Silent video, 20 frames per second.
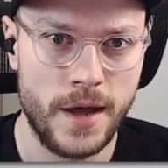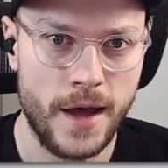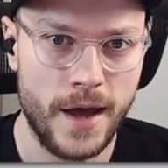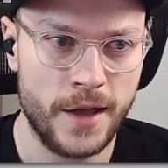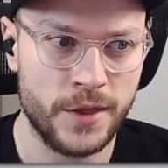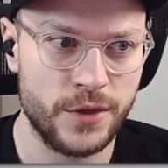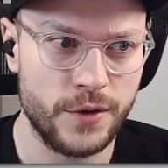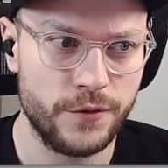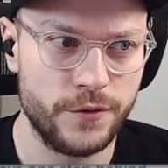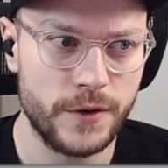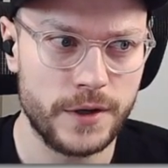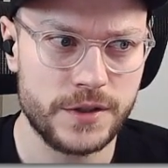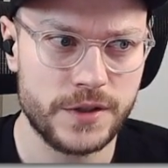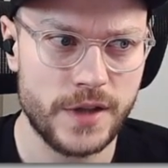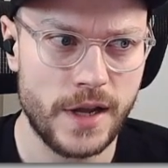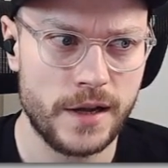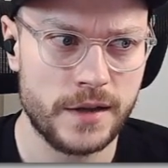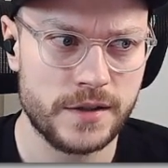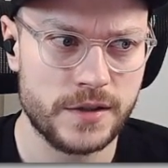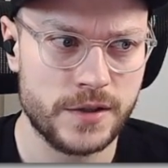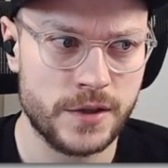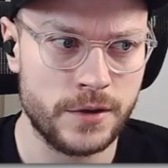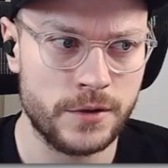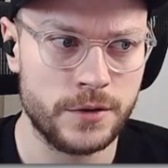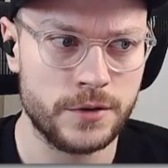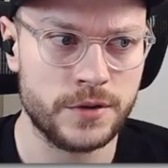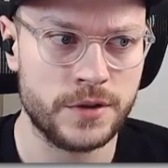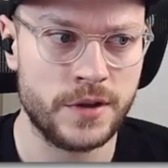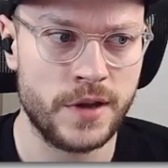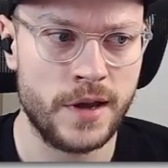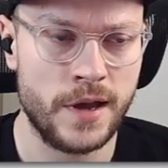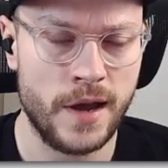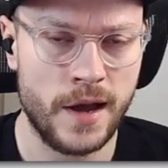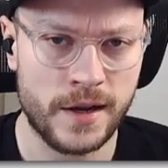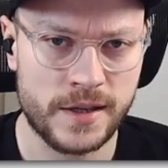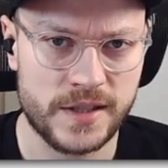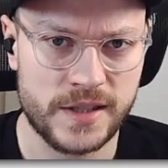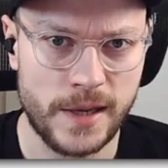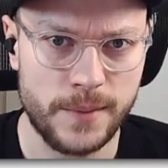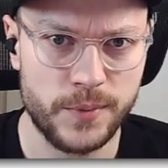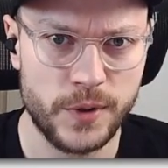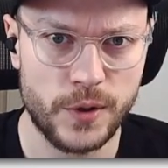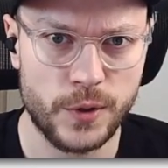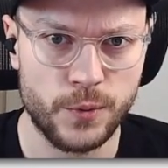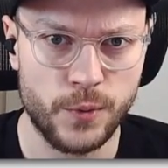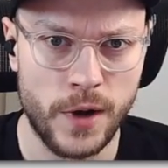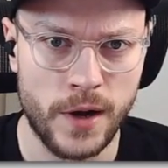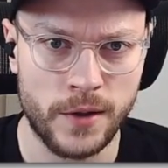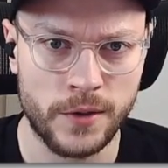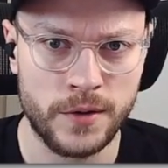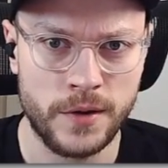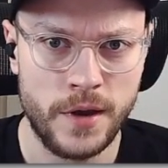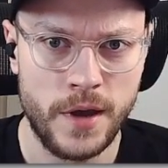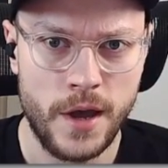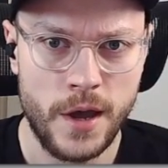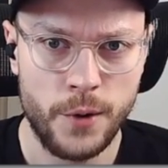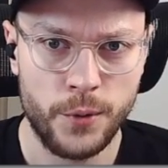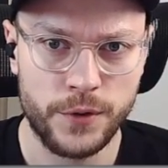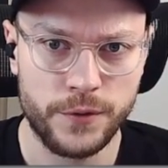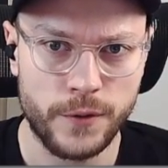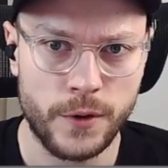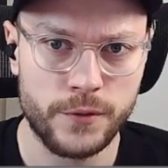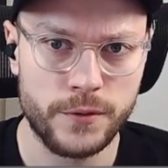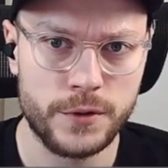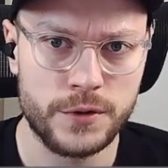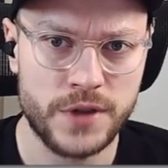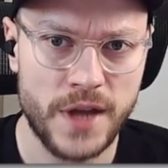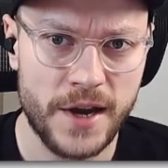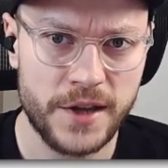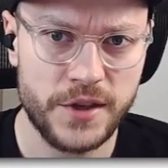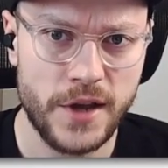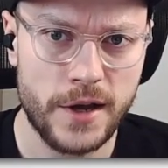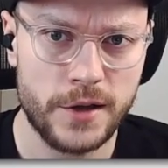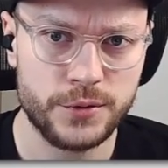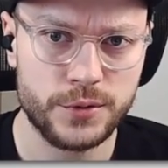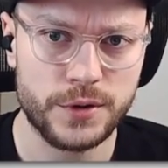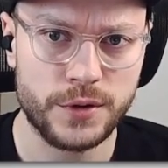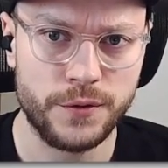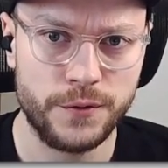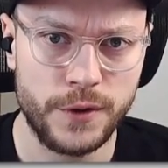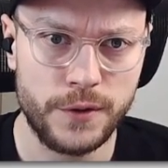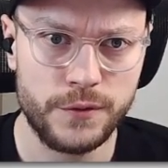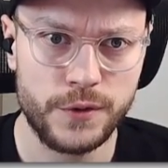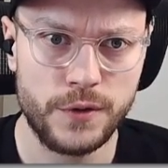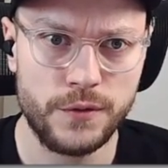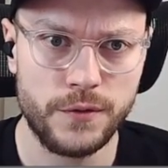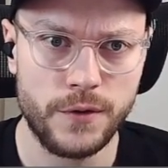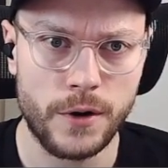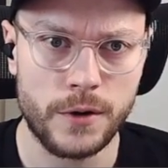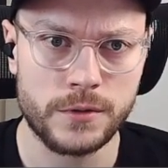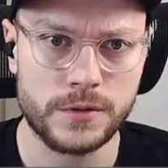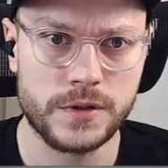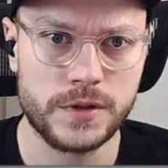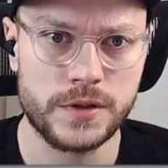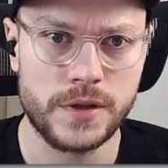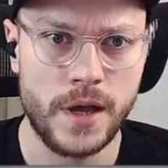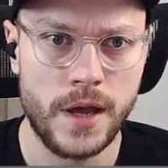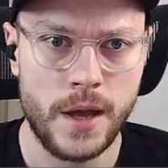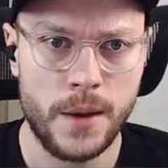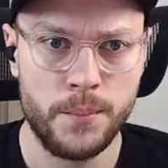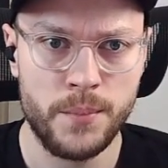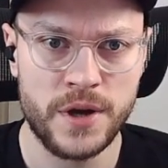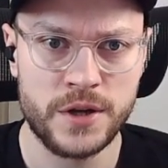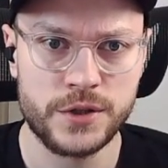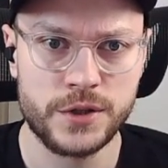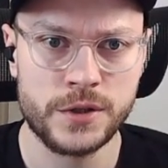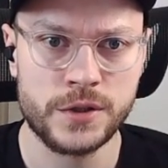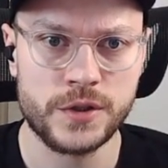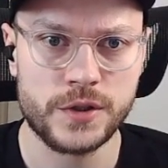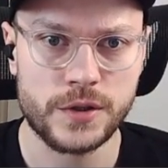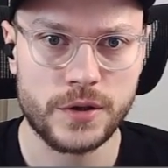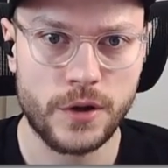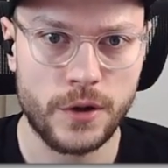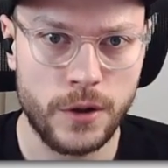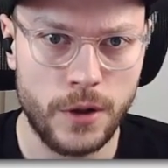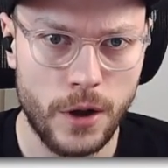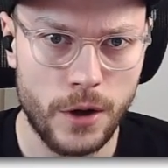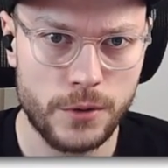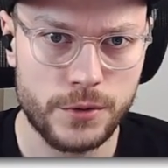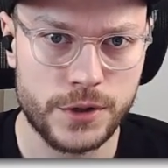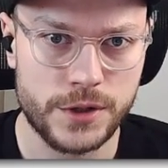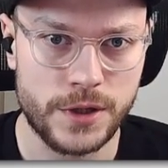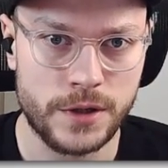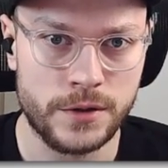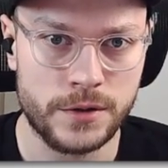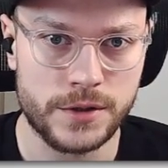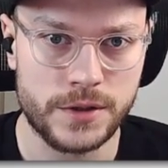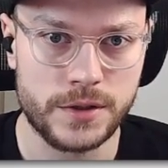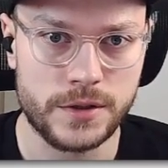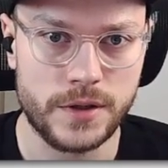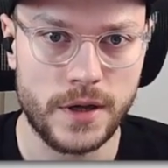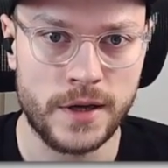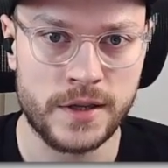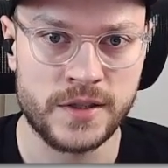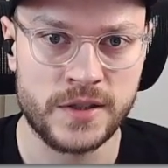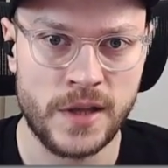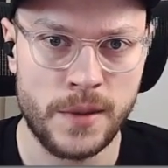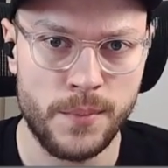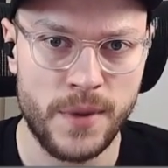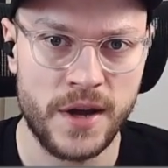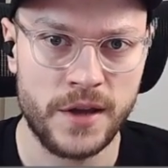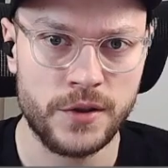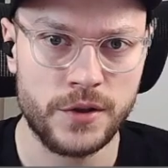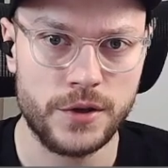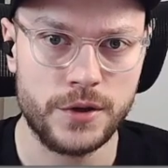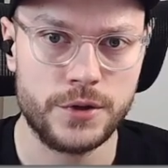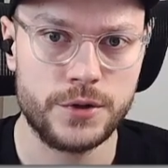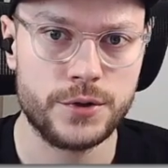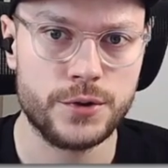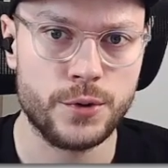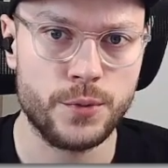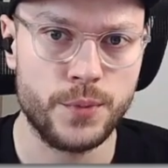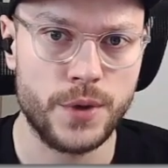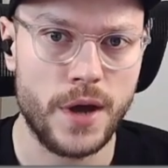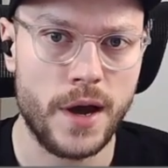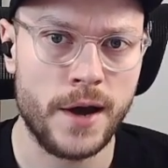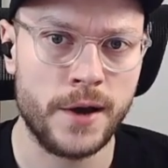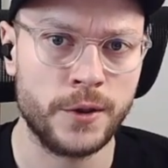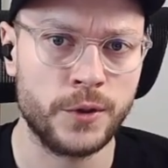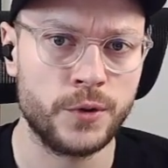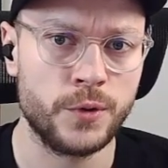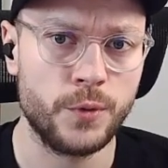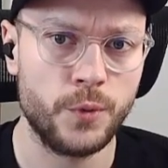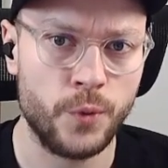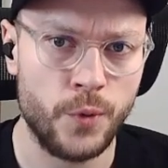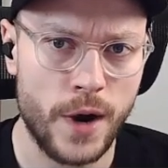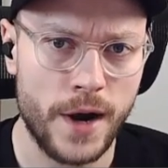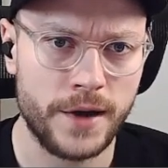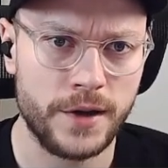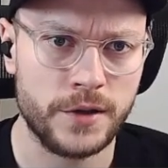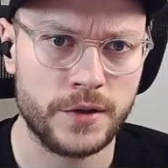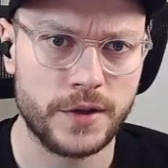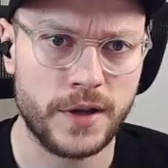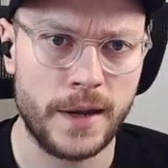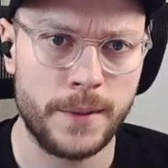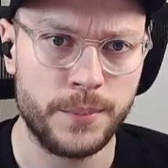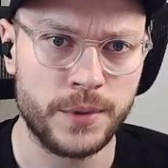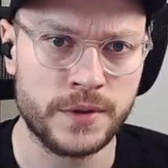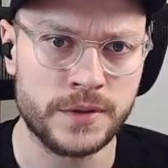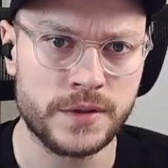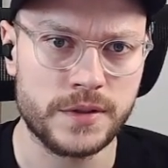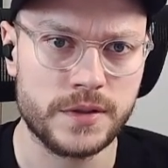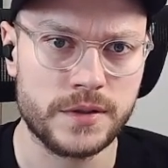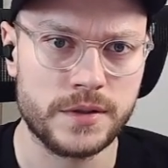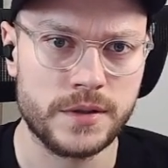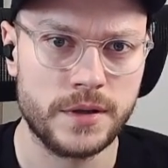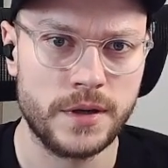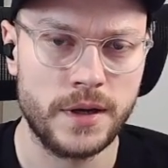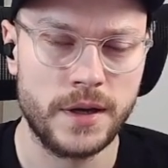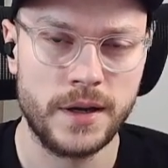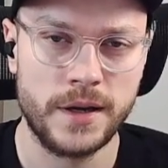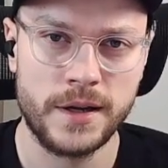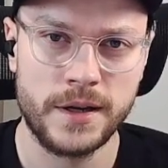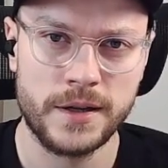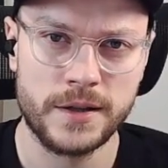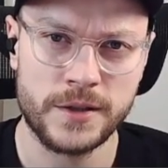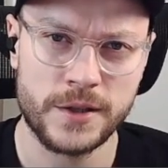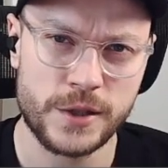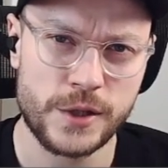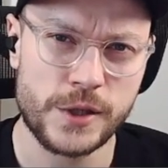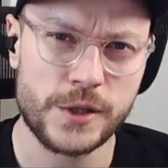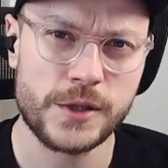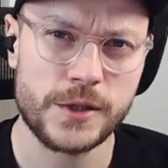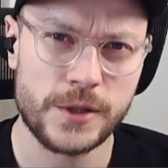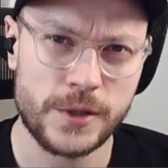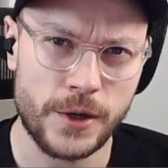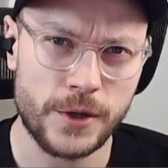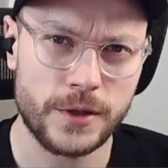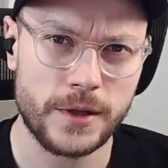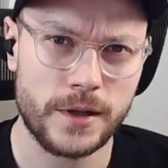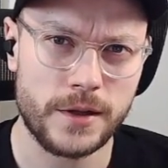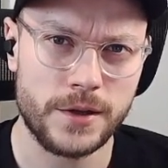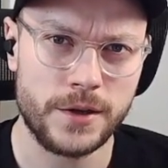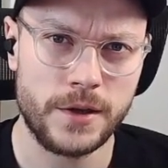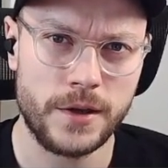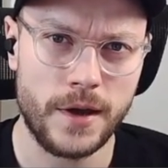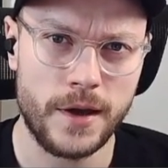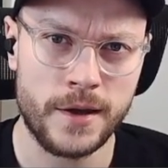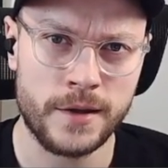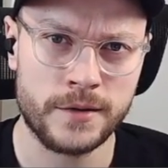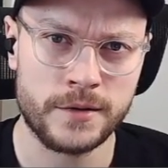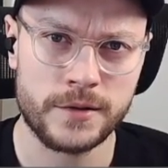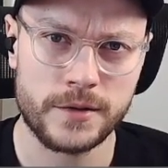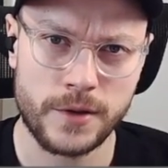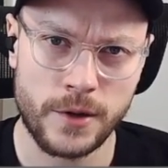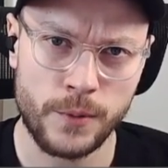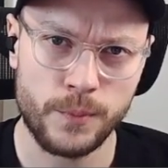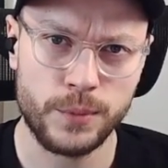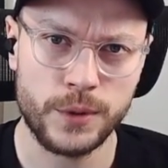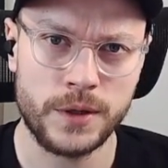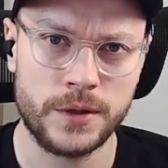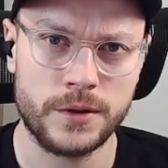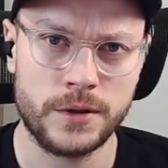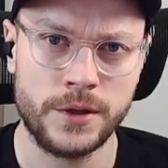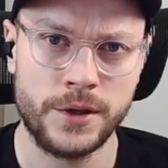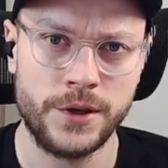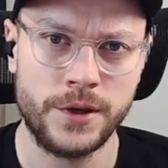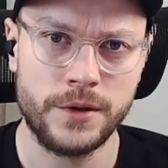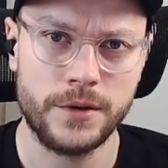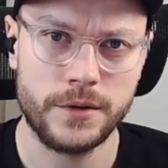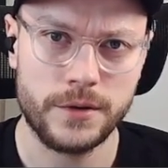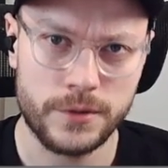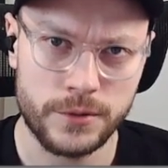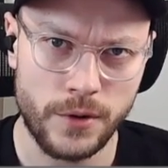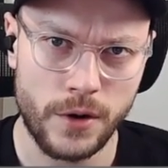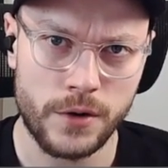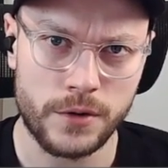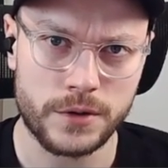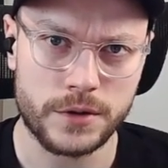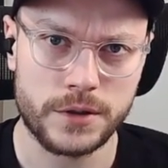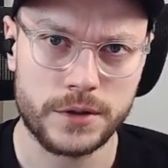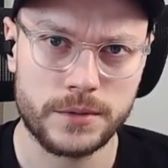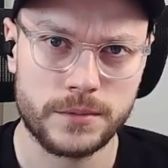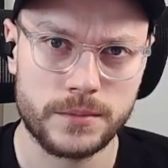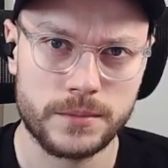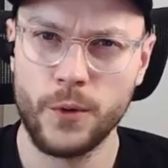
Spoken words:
And the first answer, the accepted one, with over 950 votes, mentions closures as the main issue behind why it happens. This is totally and completely wrong.